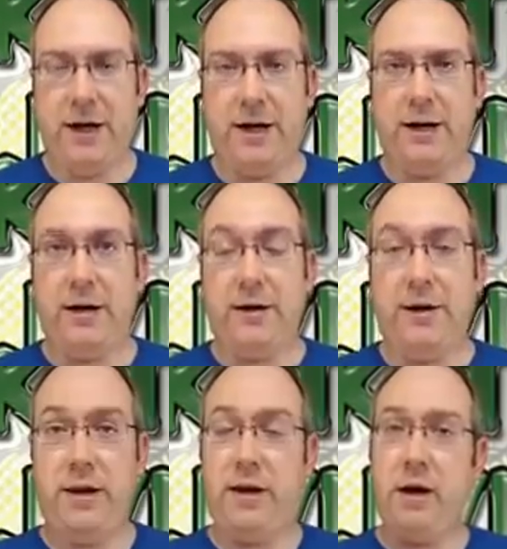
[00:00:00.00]

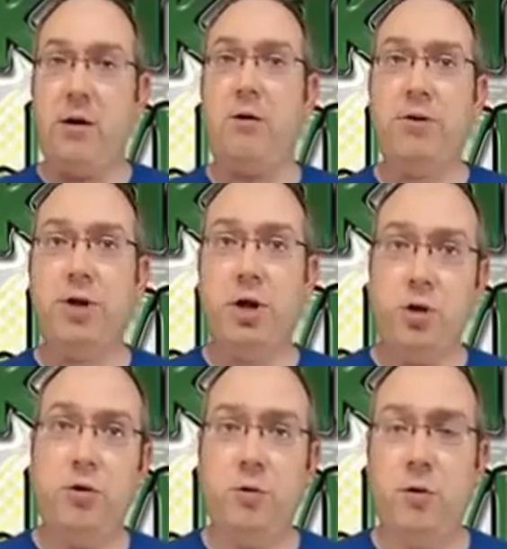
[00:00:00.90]
The Hero
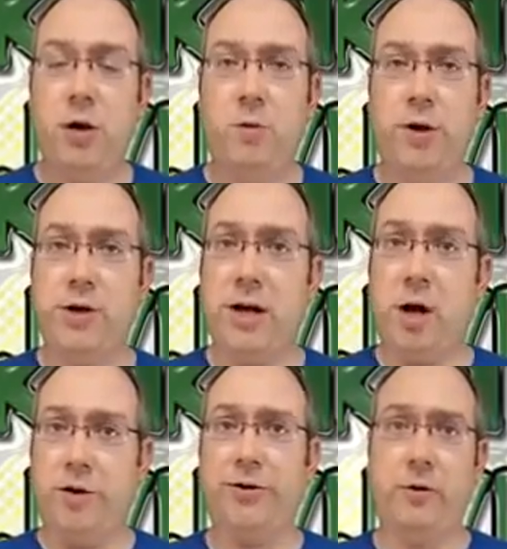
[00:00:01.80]
2, which I
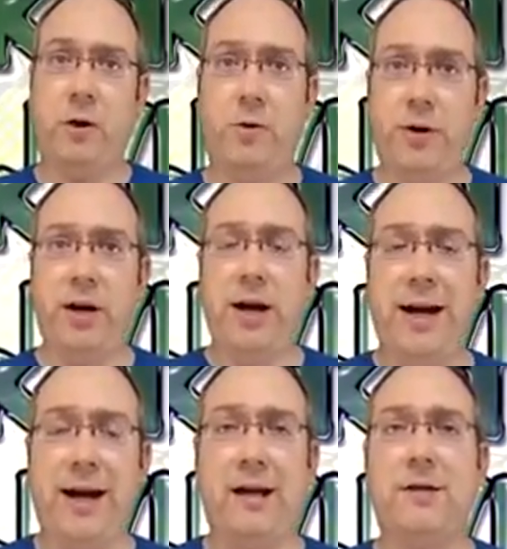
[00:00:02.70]
also own,
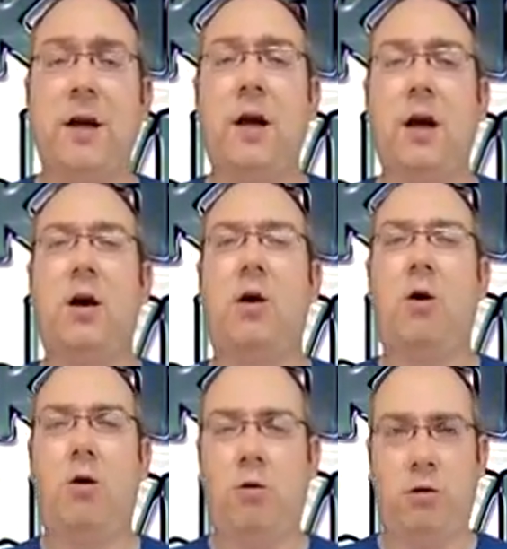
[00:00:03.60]
has
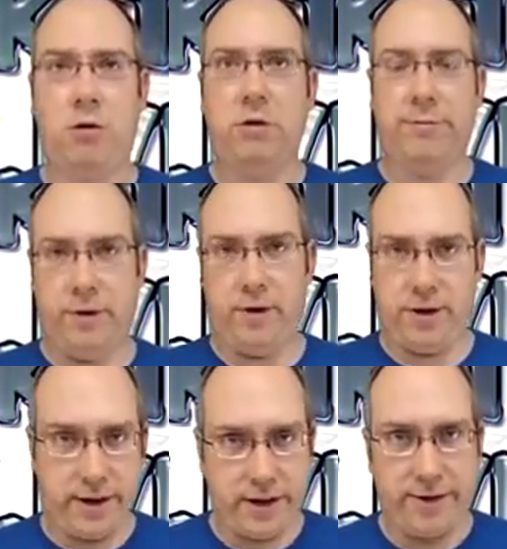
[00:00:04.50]
horrible
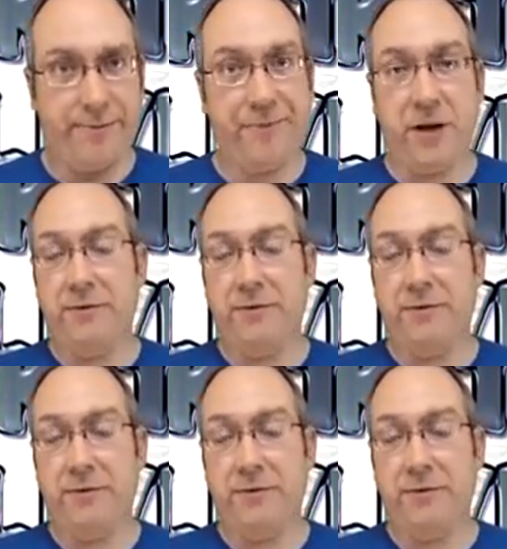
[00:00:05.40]
audio.